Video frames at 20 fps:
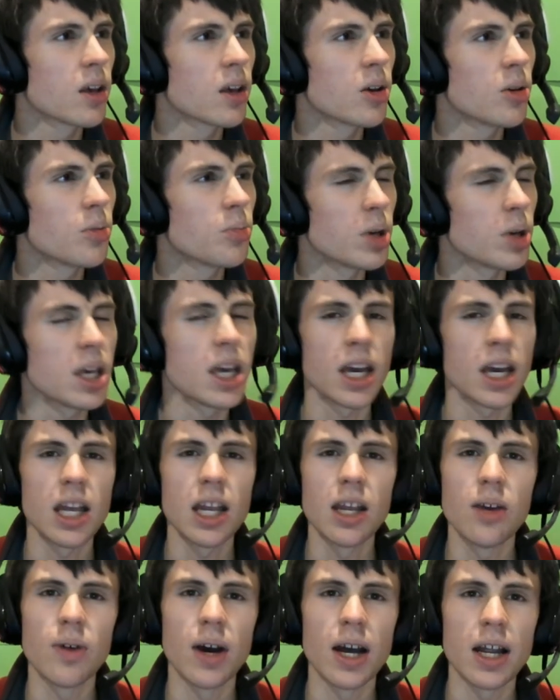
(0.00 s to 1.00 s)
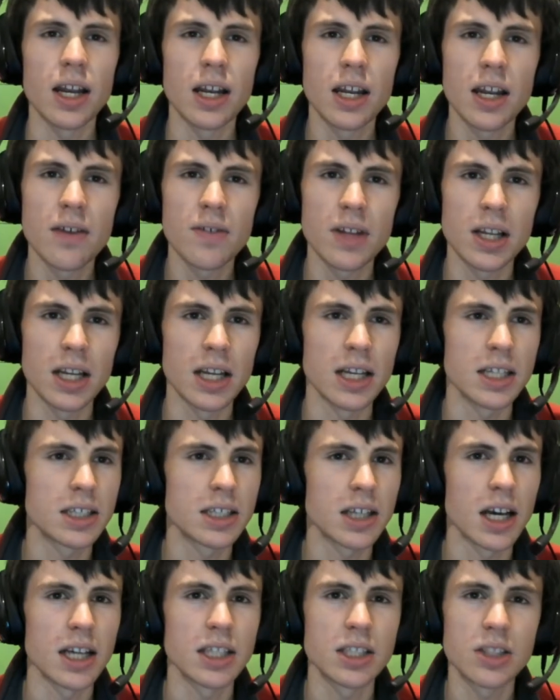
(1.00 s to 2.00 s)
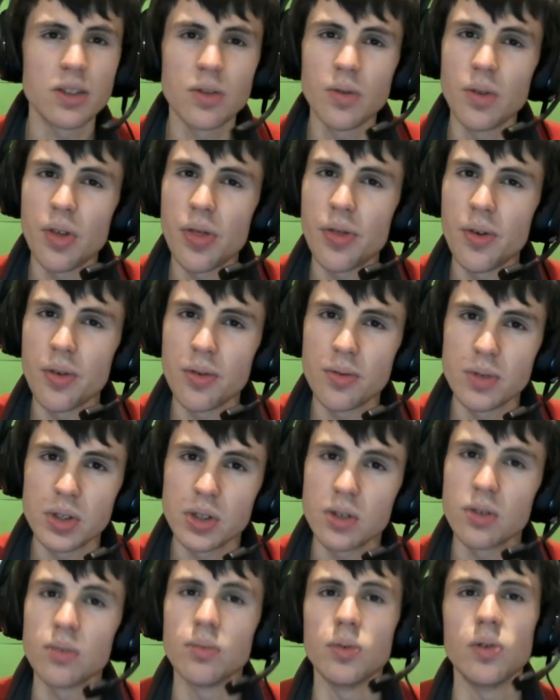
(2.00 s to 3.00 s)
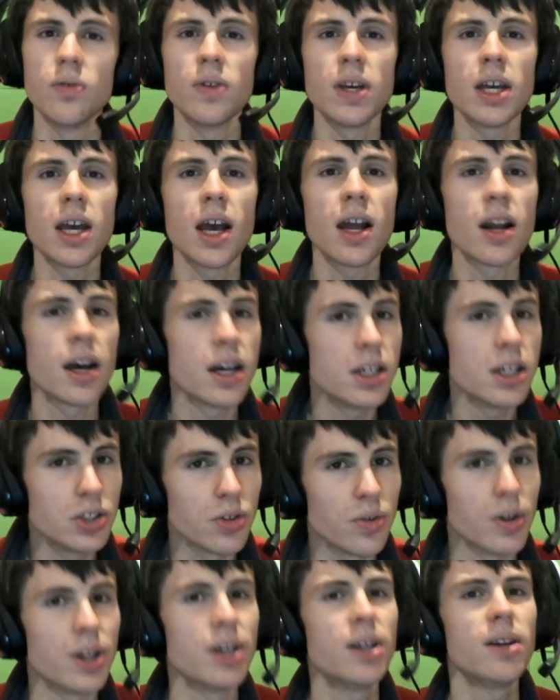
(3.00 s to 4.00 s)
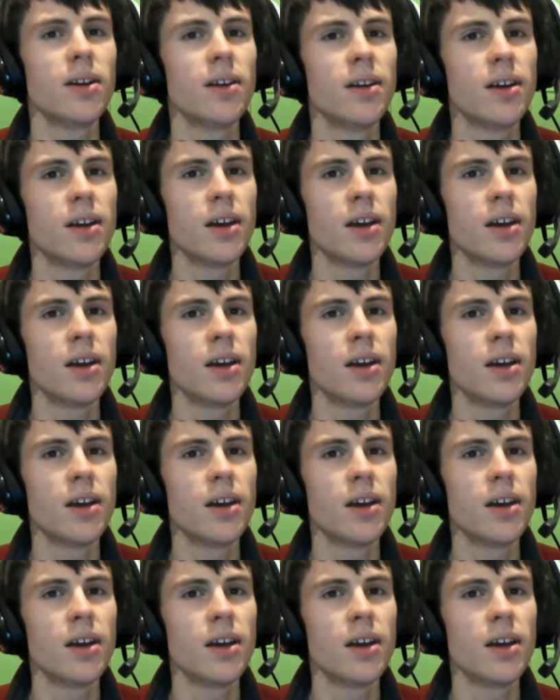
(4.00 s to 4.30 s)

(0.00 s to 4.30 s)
But yeah, anyway, nevertheless, I still thought it was a good movie and I enjoyed it.